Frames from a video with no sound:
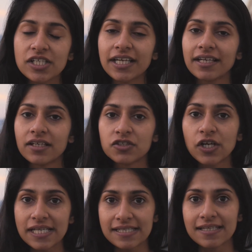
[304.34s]
can
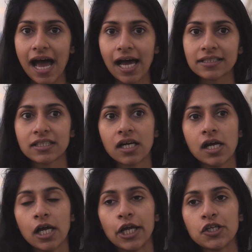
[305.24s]
address that
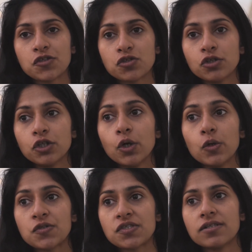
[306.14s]
is to
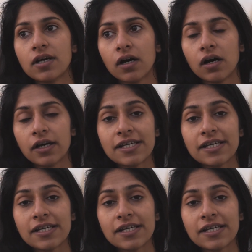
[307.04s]
use the